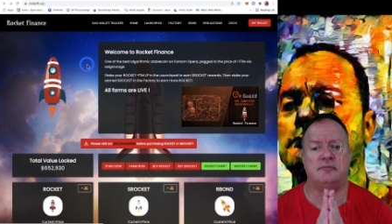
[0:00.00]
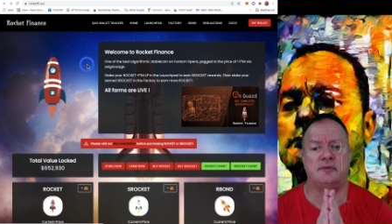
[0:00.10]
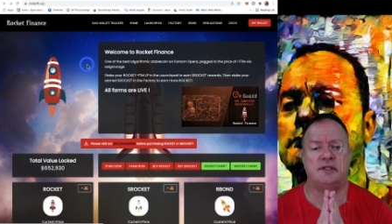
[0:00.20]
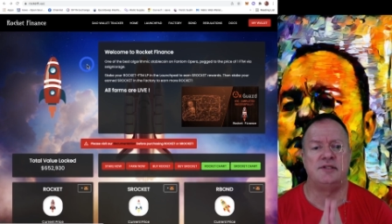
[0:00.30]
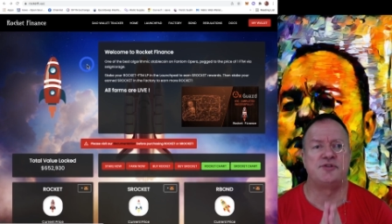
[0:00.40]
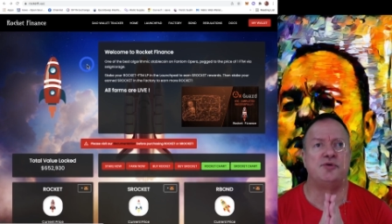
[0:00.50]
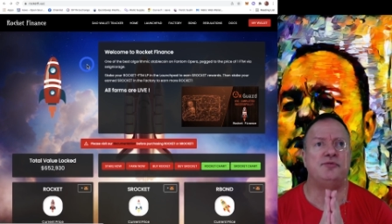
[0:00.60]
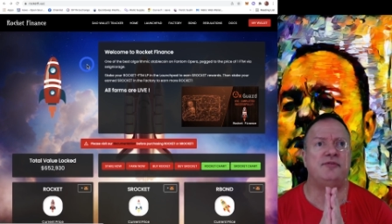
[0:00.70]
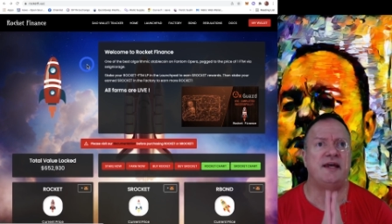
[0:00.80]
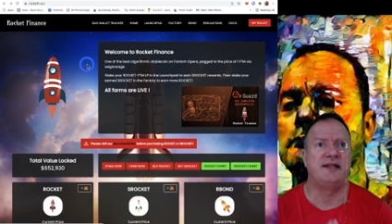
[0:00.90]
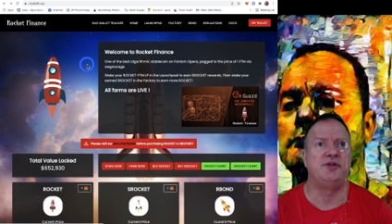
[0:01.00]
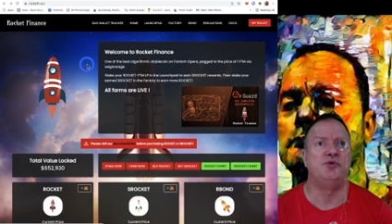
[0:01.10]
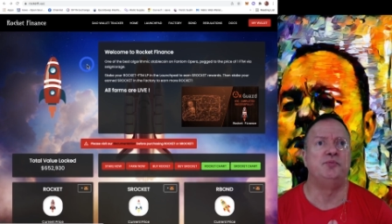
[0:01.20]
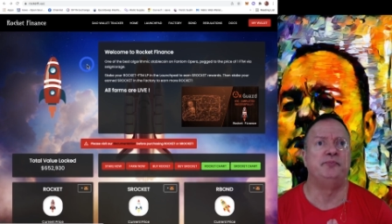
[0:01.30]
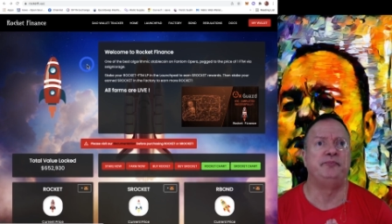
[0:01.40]
gives good
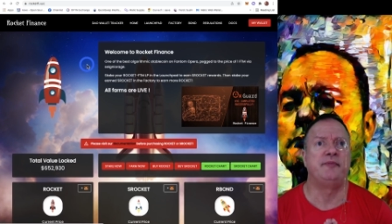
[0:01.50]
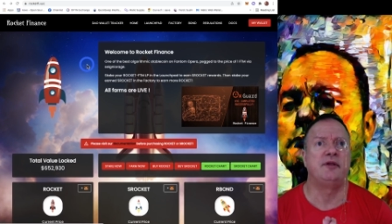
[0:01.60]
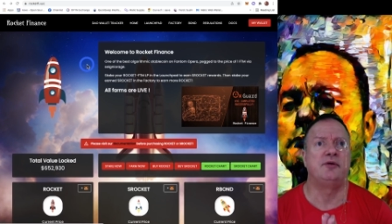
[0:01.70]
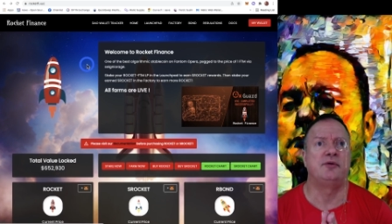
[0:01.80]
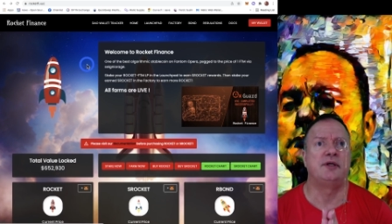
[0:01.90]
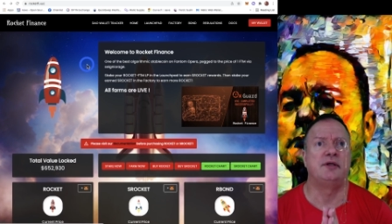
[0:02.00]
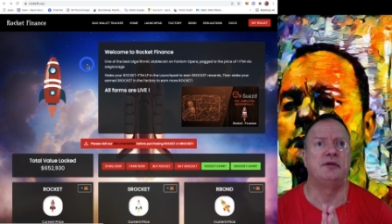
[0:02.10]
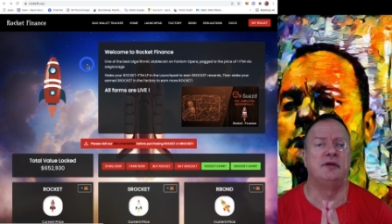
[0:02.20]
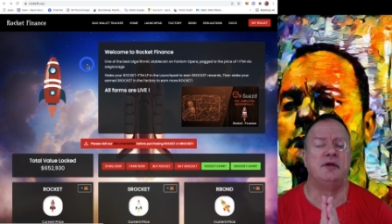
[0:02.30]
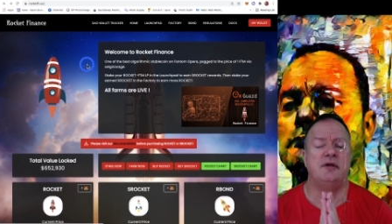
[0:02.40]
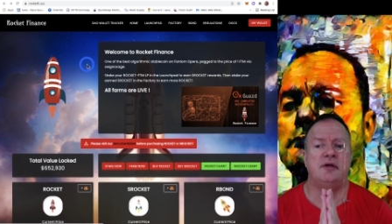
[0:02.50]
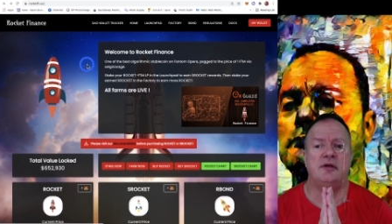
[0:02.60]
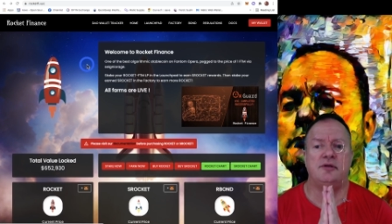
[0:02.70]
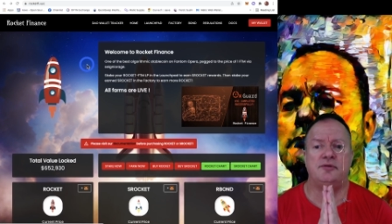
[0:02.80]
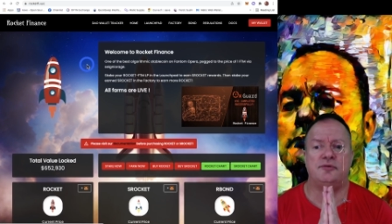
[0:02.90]
value, okay,
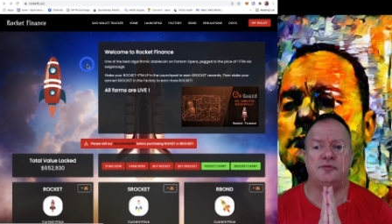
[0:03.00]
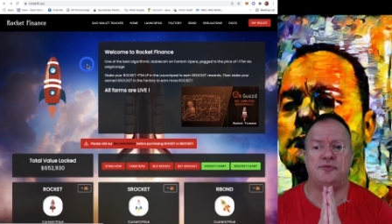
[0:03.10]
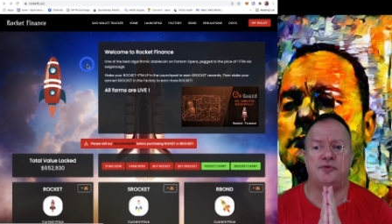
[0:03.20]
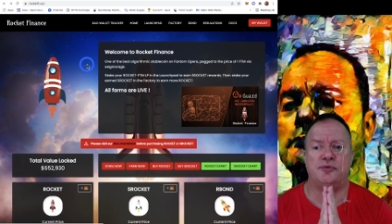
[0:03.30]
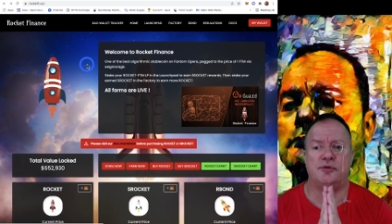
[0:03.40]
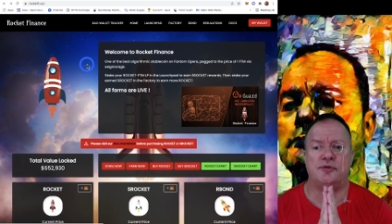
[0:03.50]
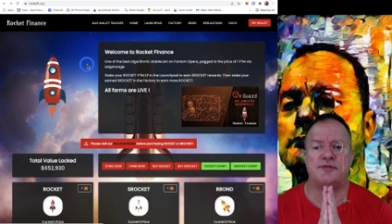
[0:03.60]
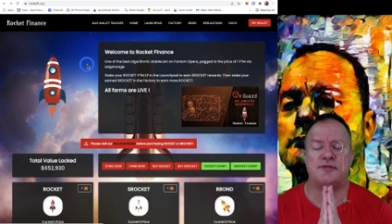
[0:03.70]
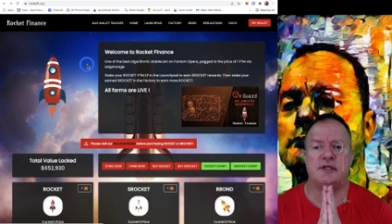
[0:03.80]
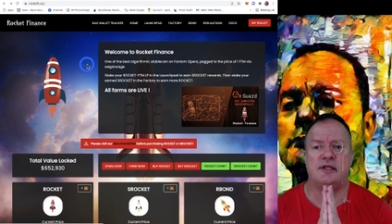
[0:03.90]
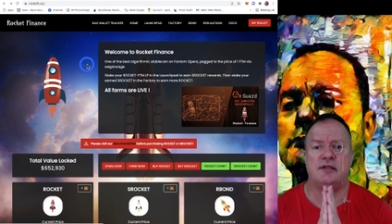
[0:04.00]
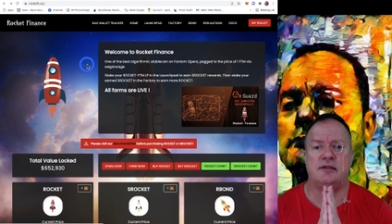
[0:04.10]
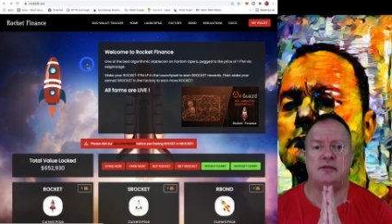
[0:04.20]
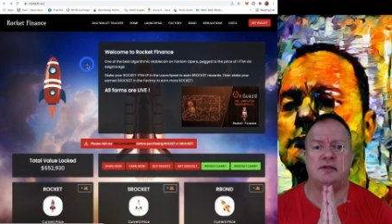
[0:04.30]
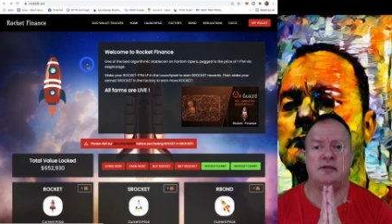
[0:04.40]
to viewers,
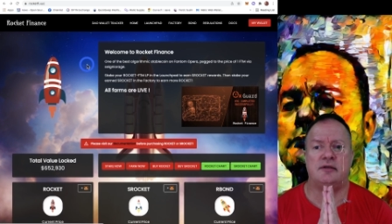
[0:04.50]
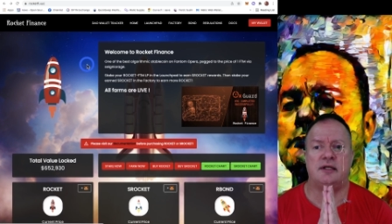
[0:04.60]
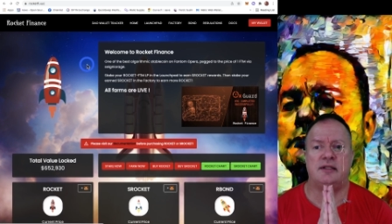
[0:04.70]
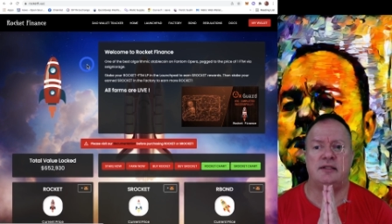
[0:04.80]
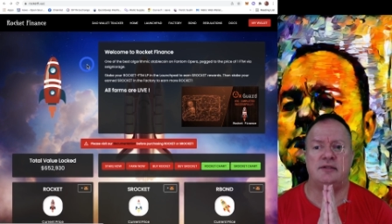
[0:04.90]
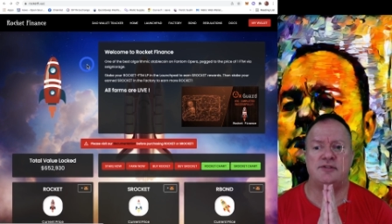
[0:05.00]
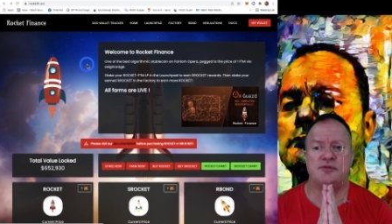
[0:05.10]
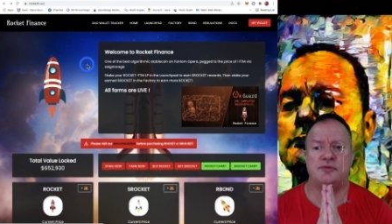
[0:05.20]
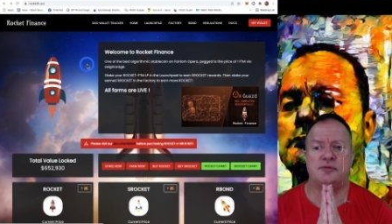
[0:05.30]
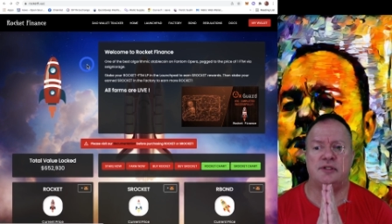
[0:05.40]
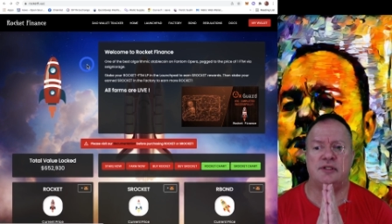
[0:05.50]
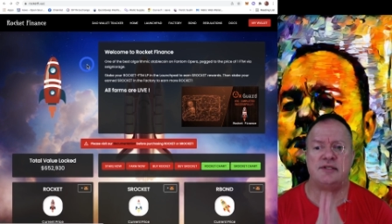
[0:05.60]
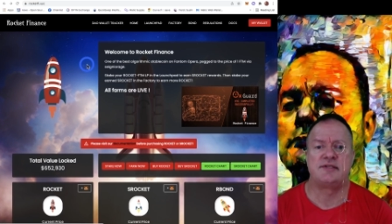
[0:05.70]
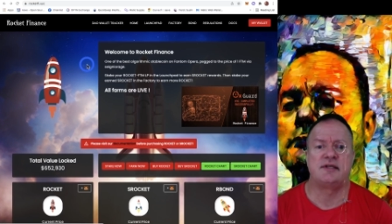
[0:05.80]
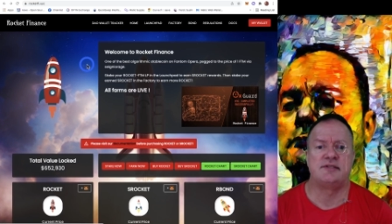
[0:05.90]
and I think so in this
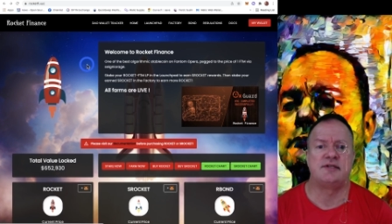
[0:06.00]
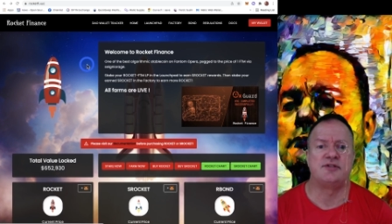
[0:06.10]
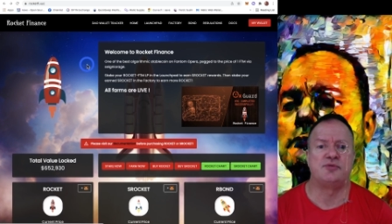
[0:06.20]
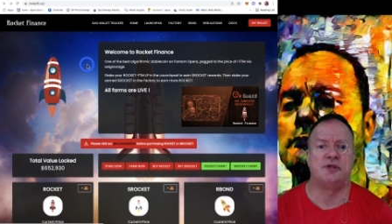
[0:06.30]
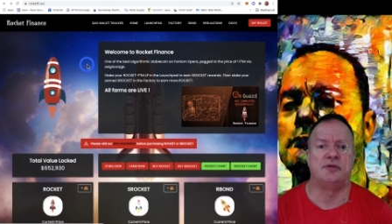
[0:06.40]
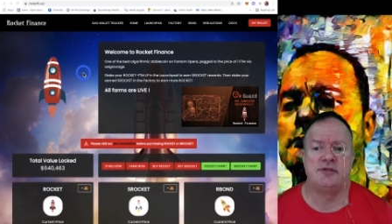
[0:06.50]
case as well.